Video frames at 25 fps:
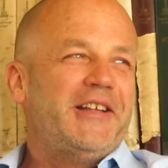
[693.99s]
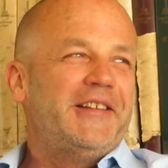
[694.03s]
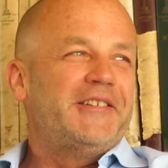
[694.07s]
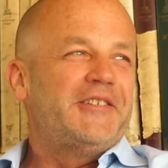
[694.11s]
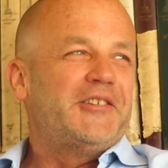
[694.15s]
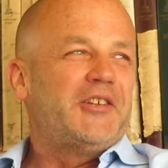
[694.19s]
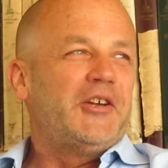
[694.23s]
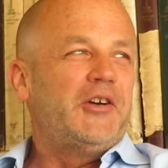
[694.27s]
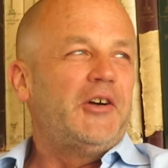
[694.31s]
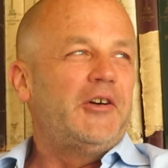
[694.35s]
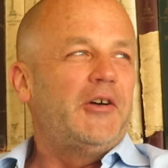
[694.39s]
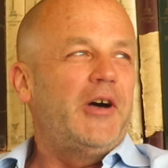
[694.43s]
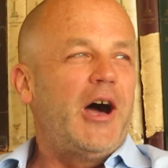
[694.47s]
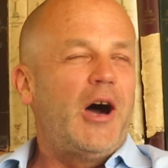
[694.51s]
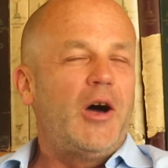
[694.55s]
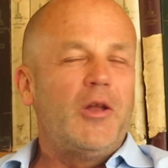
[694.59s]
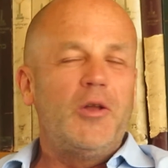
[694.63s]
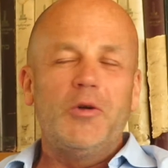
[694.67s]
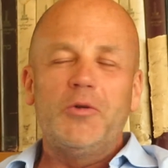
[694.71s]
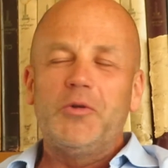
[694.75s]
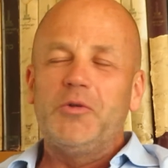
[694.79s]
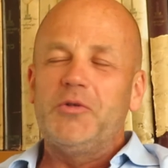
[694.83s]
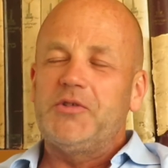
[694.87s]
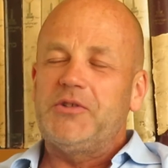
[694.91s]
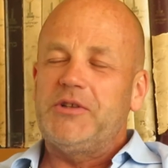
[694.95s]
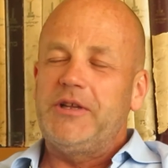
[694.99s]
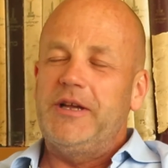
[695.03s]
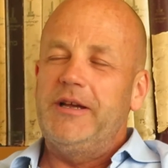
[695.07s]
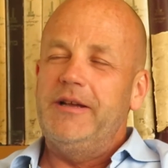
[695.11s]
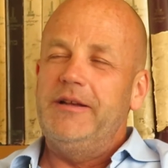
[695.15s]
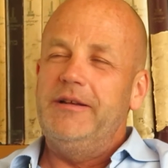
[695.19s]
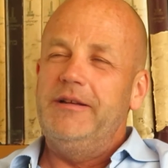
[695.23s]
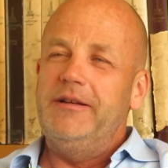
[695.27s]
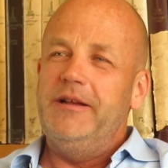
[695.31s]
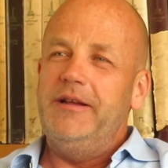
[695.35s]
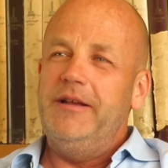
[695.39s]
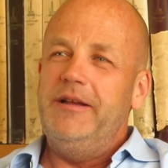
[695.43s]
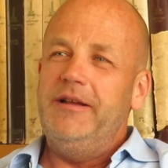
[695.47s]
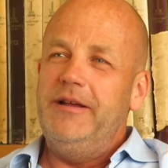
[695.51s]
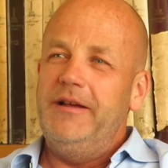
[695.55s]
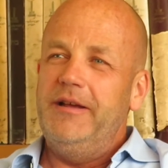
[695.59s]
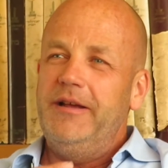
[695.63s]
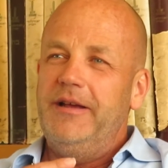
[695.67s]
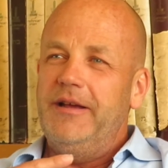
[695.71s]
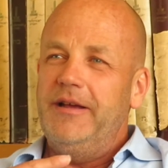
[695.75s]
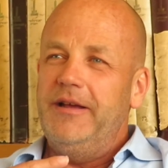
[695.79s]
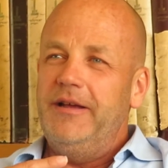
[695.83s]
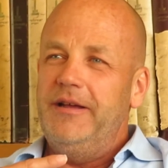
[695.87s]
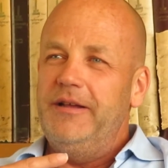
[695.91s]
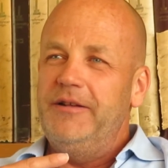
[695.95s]
So how long you stay
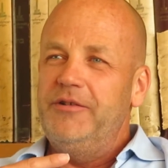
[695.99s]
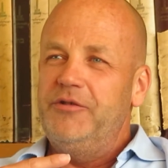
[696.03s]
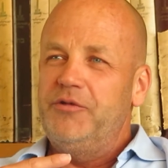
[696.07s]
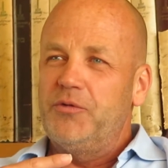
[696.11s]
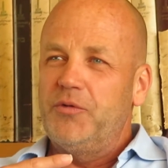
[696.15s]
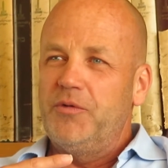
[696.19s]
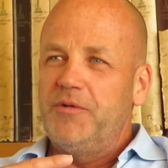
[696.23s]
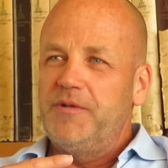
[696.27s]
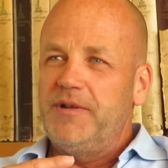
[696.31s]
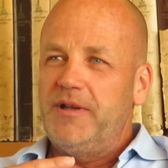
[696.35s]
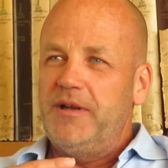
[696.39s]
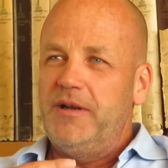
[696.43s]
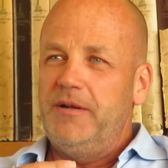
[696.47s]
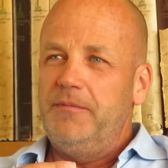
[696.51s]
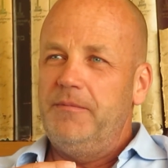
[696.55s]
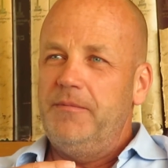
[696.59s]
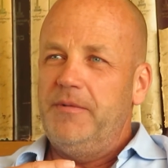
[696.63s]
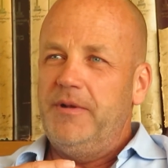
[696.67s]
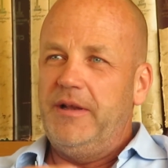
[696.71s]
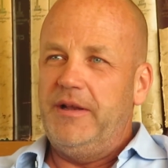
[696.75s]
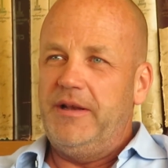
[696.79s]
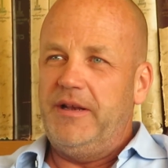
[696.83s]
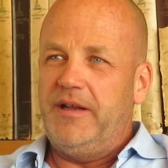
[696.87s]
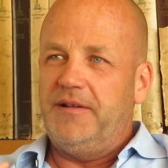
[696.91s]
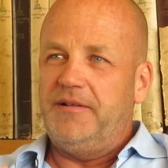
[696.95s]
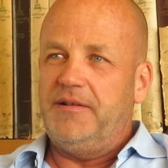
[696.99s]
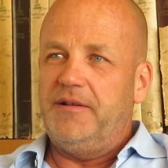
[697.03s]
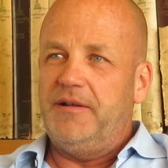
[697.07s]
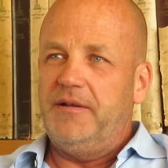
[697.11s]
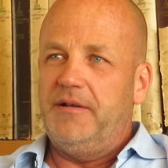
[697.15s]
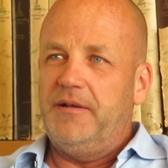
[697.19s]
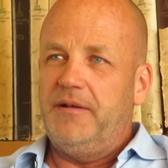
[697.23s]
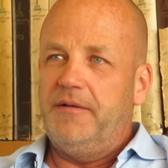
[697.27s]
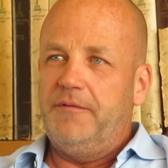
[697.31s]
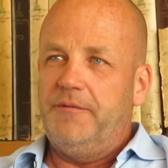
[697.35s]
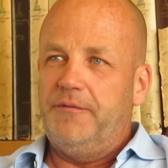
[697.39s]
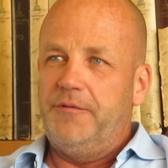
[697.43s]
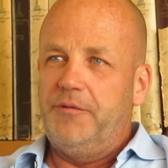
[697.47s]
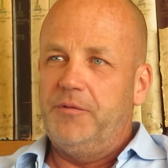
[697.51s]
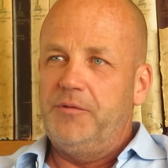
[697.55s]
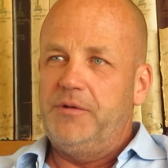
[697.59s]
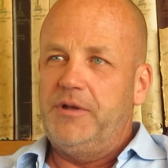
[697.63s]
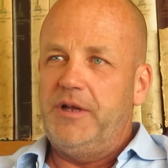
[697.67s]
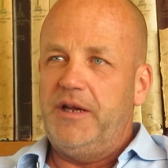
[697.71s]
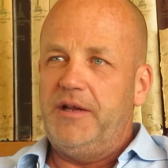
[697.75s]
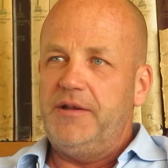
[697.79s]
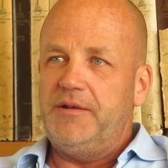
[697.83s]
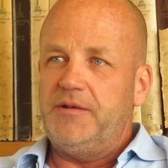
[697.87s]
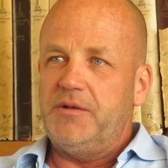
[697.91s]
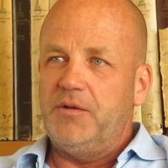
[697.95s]
in Jerusalem? Another few
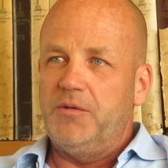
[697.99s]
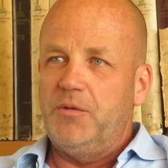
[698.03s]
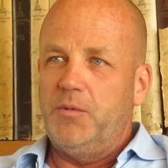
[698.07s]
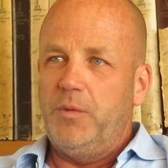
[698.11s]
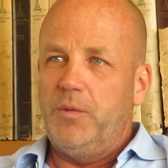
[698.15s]
days or